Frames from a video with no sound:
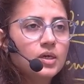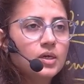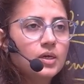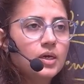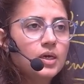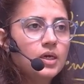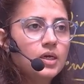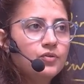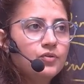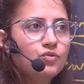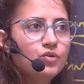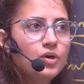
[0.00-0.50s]

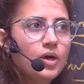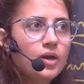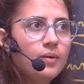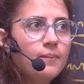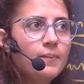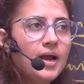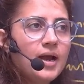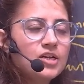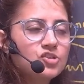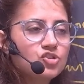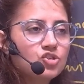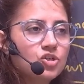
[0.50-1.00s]
If you are
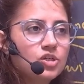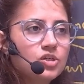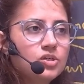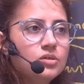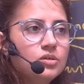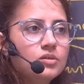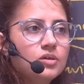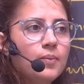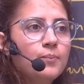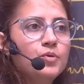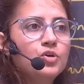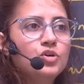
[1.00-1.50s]
a bachelor
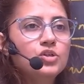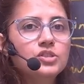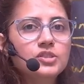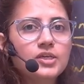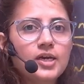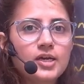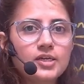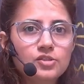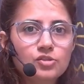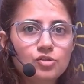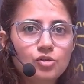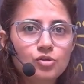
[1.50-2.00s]
in computer
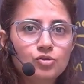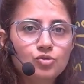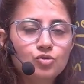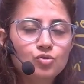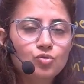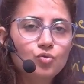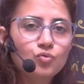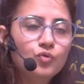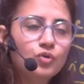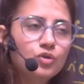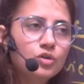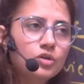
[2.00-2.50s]
science,
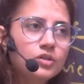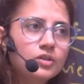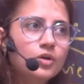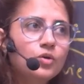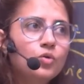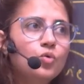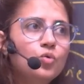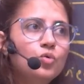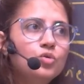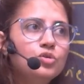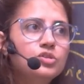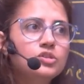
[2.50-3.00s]
so what are
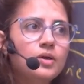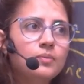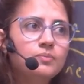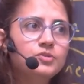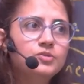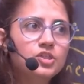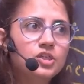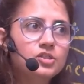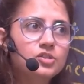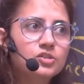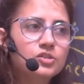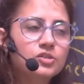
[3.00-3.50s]
the core
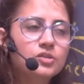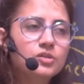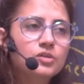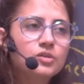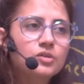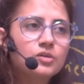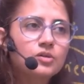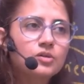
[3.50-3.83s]
subjects?